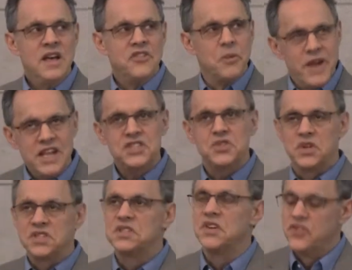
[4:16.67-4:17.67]
There are many
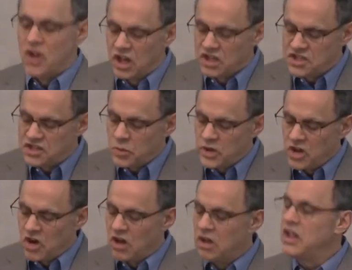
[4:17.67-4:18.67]
sources of knowledge that we
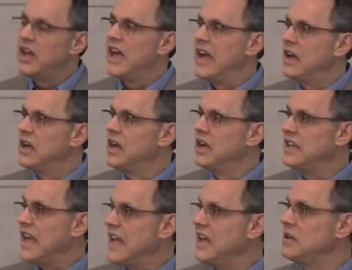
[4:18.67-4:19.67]
all
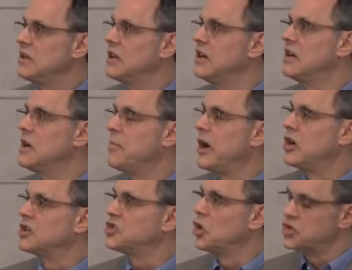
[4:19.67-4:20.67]
gain about
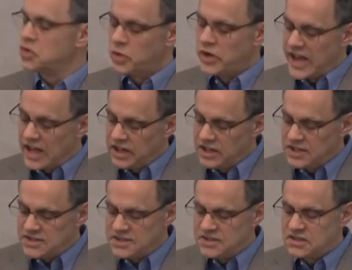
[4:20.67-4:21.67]
our social
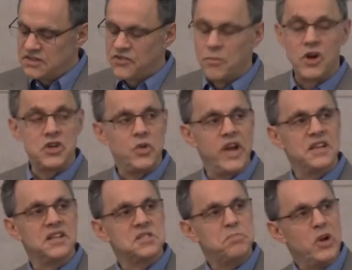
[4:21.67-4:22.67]
realities from our
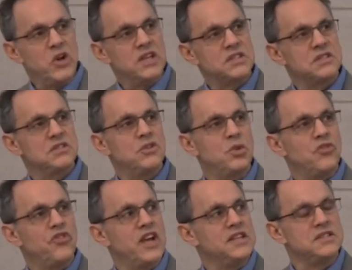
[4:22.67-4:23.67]
direct experience, through
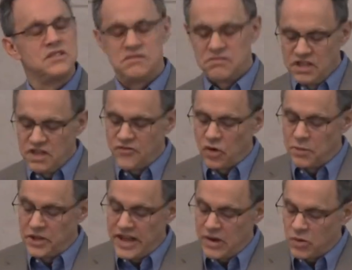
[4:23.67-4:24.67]
friends and
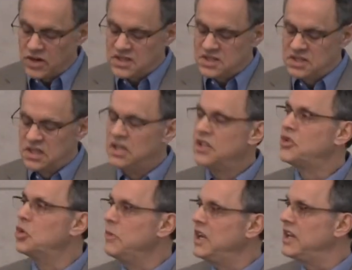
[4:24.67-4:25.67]
informal networks,
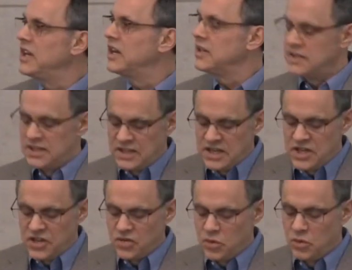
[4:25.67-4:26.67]
through media,
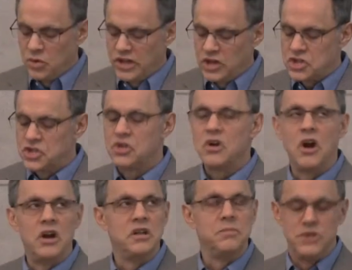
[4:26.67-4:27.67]
through literature,
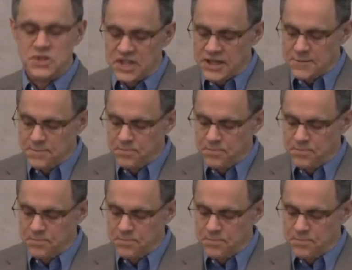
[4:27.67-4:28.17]
art, and music.